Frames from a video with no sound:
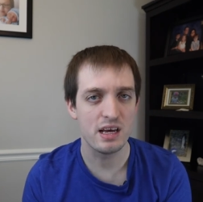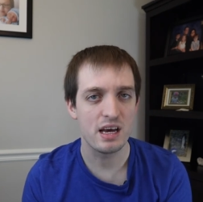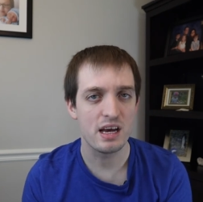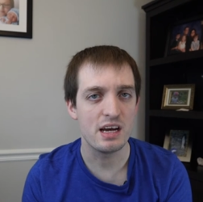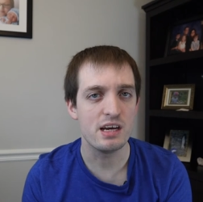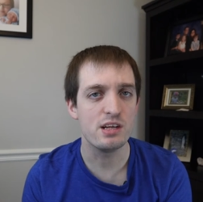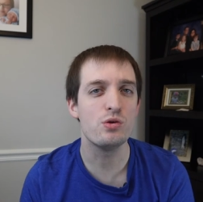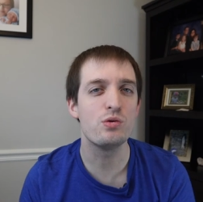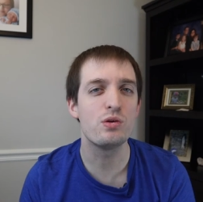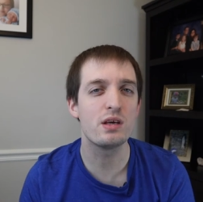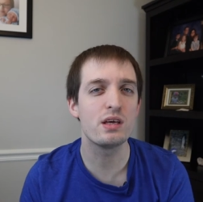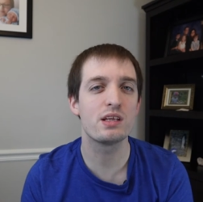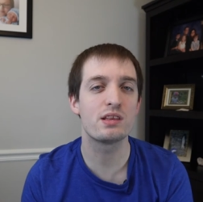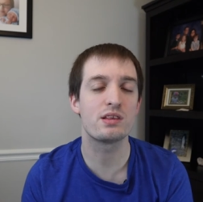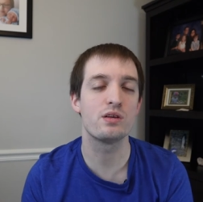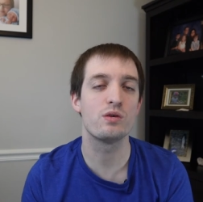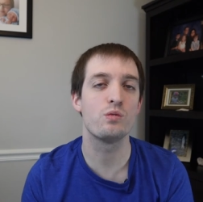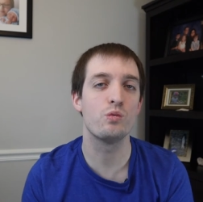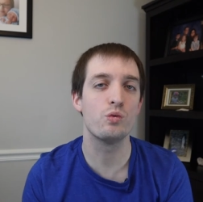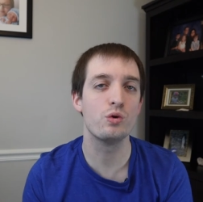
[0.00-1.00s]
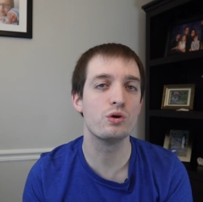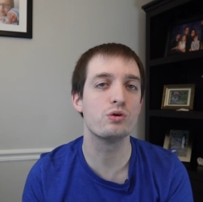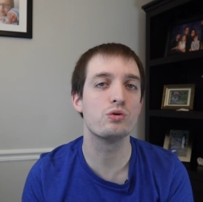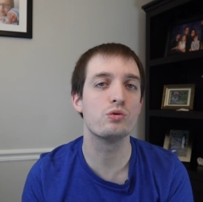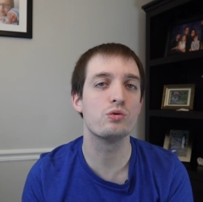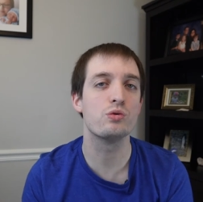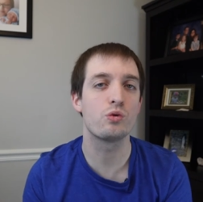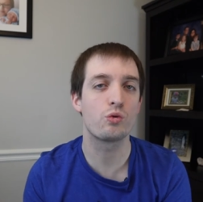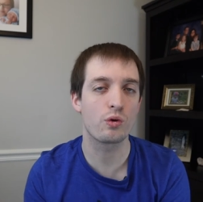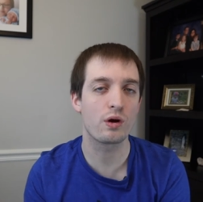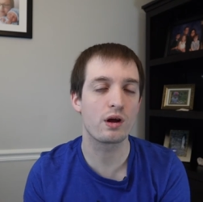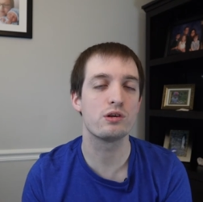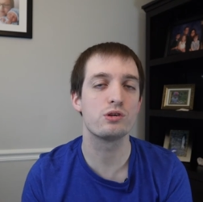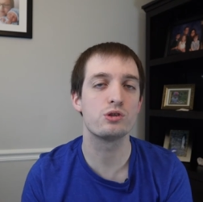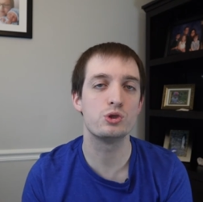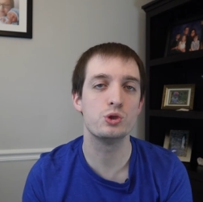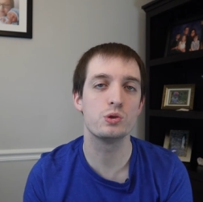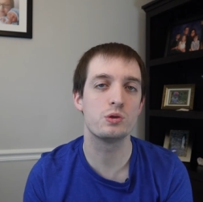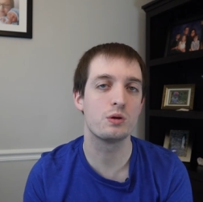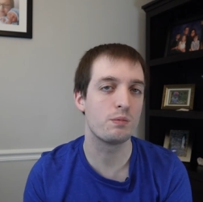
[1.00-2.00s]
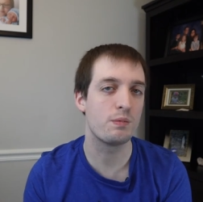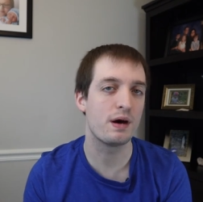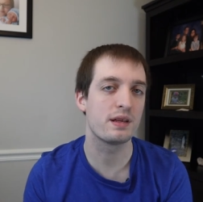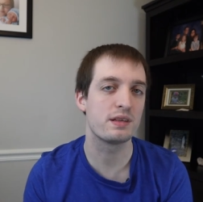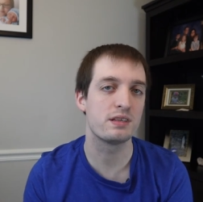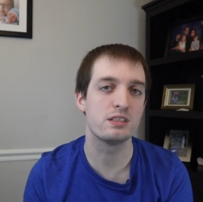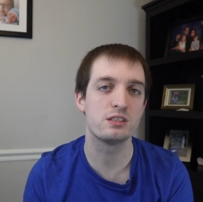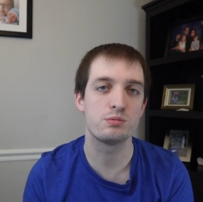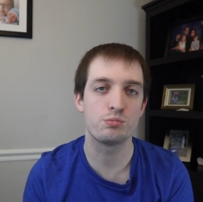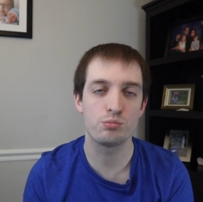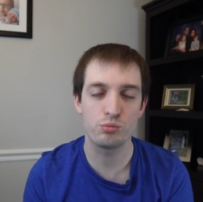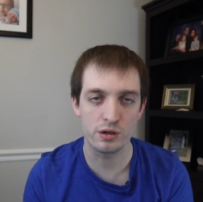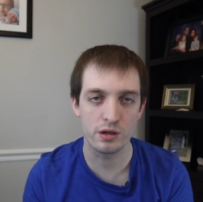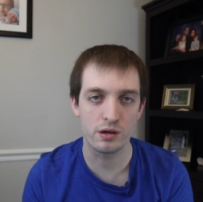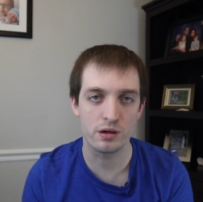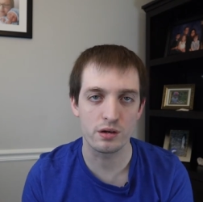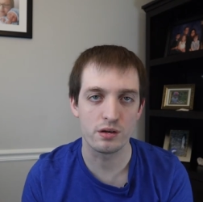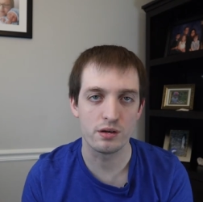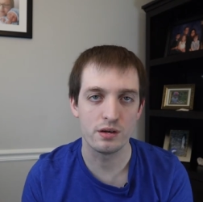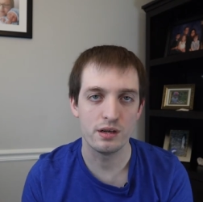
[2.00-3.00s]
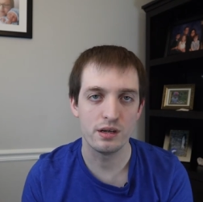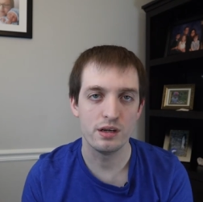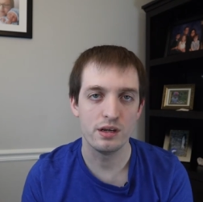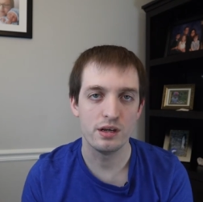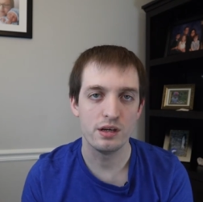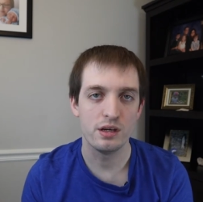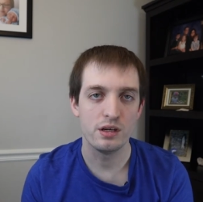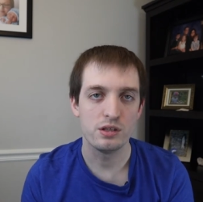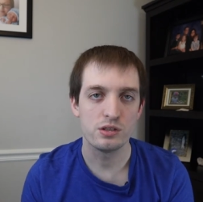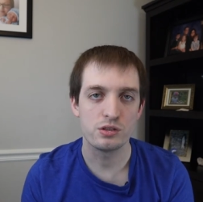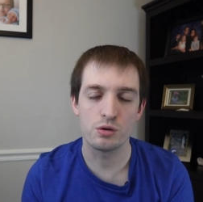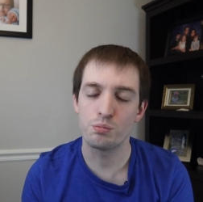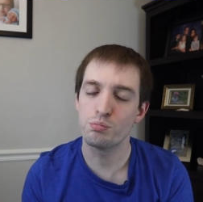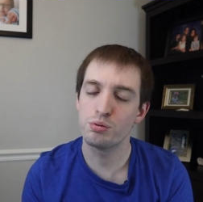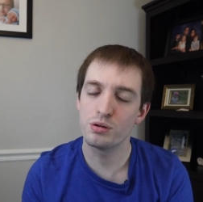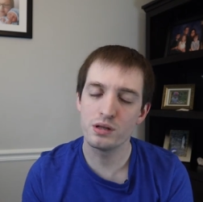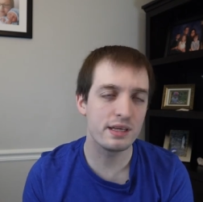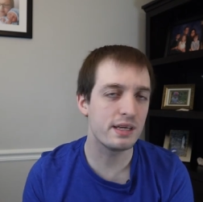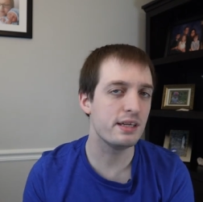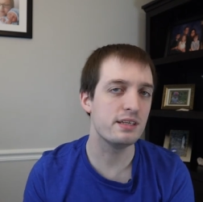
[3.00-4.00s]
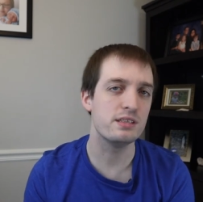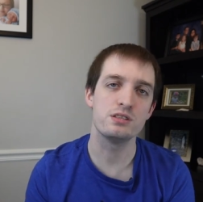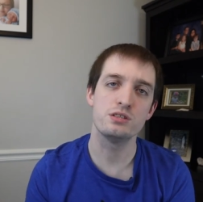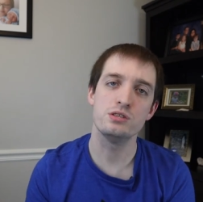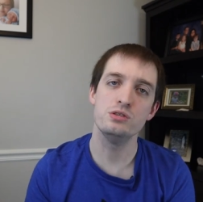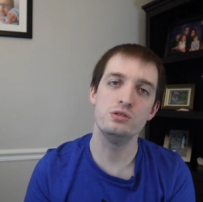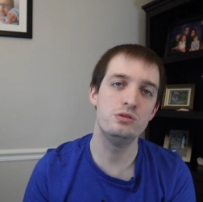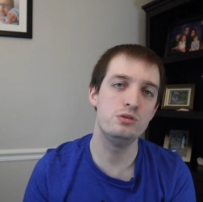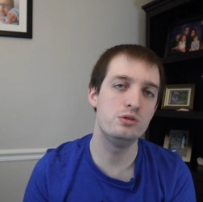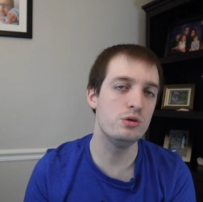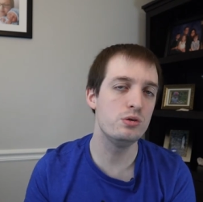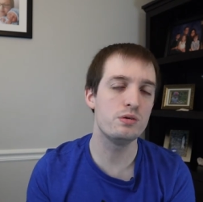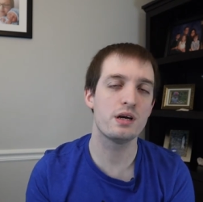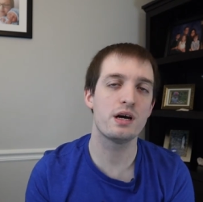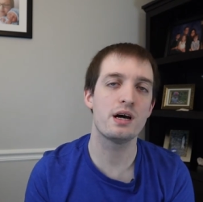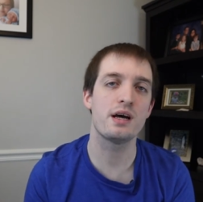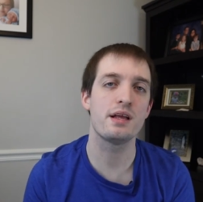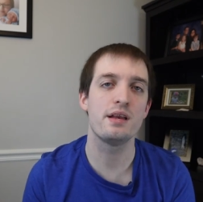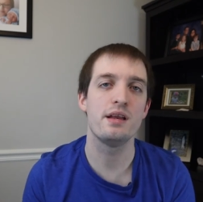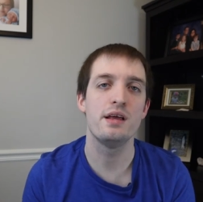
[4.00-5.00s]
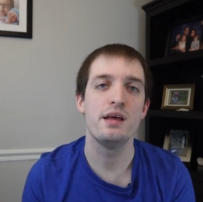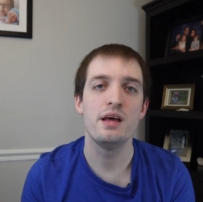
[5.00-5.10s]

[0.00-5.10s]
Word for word: and you can get the real ground truth about this breeder. So please do not